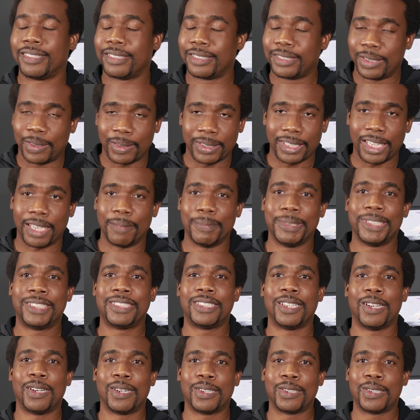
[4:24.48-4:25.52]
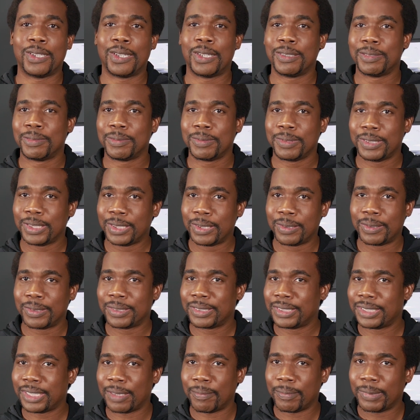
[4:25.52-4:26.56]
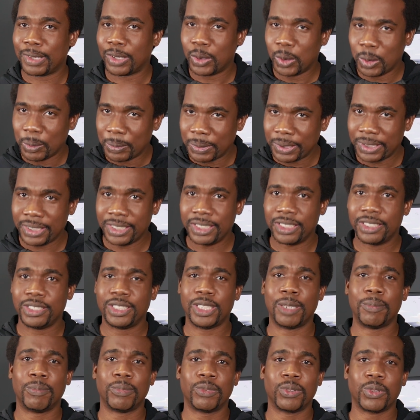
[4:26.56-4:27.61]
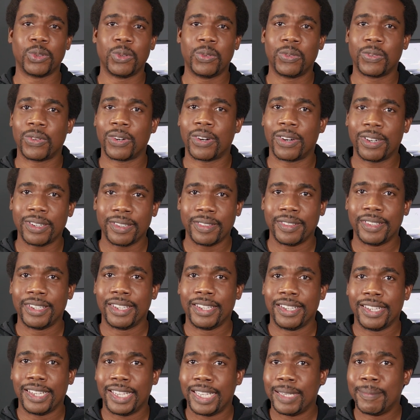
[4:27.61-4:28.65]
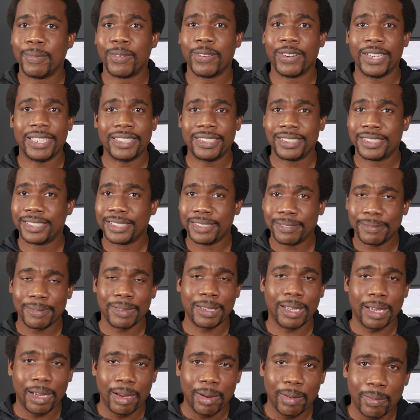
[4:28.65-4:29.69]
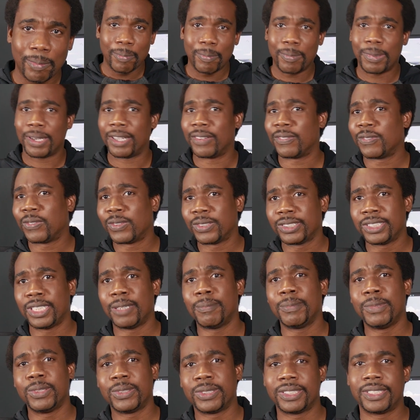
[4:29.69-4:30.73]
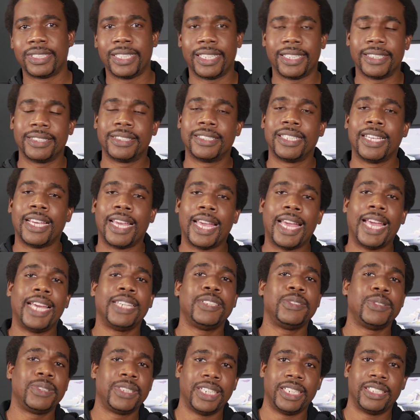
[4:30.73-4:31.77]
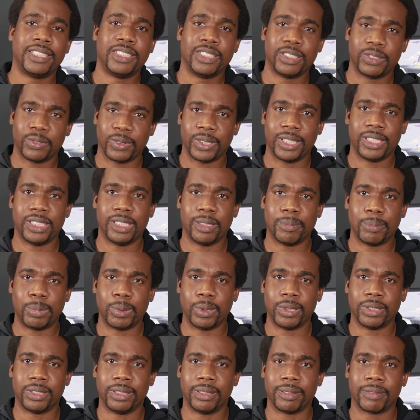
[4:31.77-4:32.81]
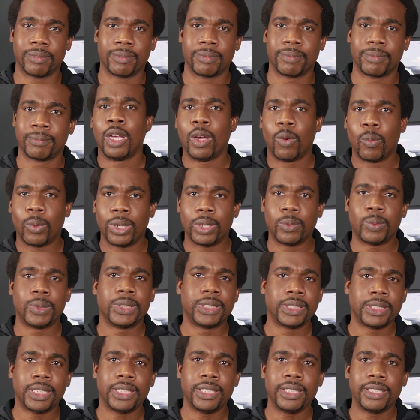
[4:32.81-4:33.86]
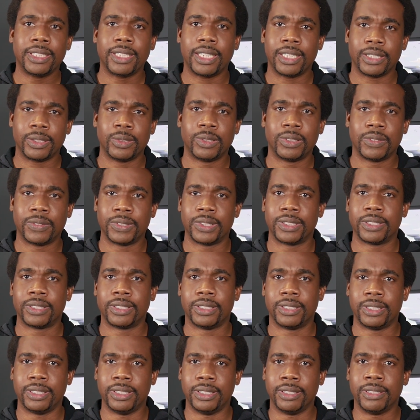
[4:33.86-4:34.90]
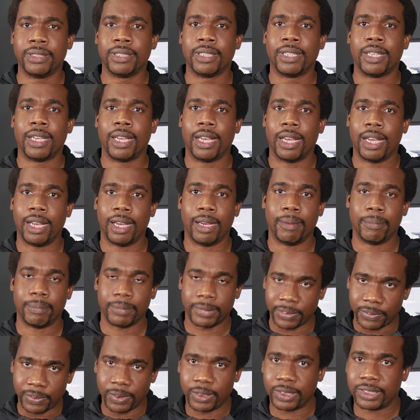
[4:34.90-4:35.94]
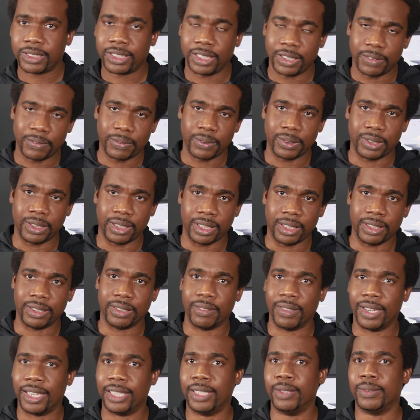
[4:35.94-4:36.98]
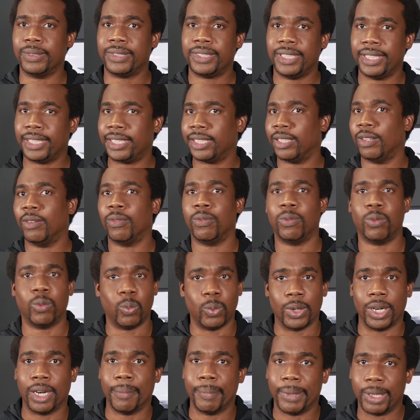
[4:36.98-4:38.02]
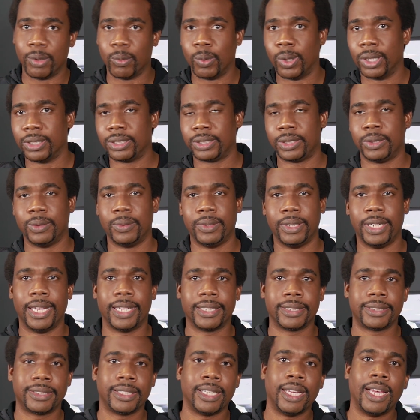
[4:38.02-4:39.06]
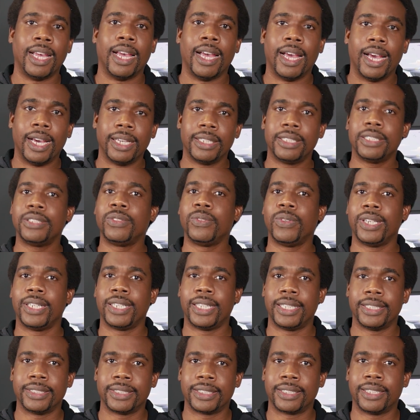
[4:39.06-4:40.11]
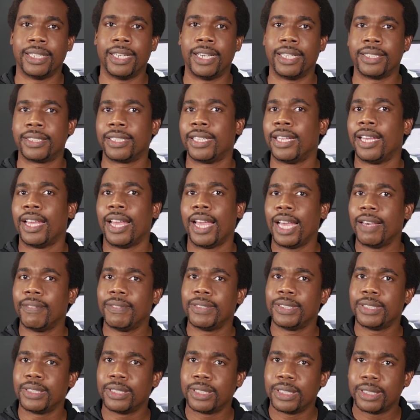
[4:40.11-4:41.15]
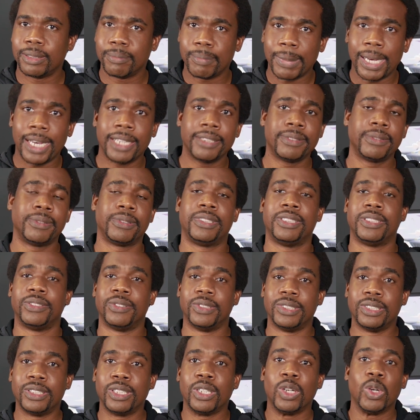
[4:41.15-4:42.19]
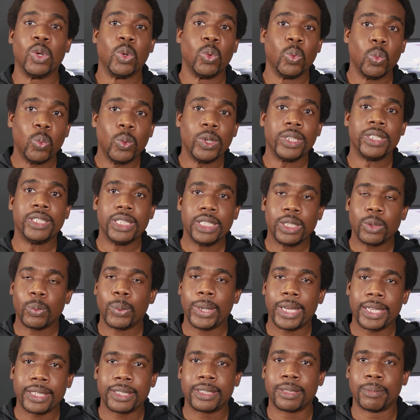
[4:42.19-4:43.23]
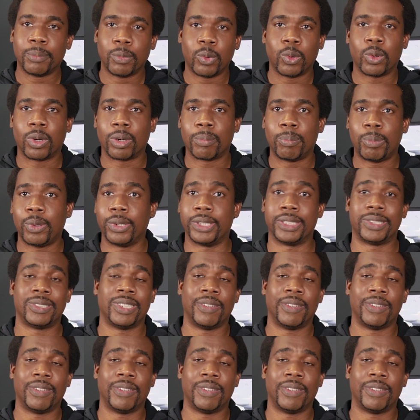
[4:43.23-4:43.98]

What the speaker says: Don't get me started on, some of the hoops you need to jump through for immigration. But for some of those things, education is really important. When I was studying at university, the first time for the undergrad, and I was thinking of where I might want to go next, I did realize that having a master's degree would equate to more points.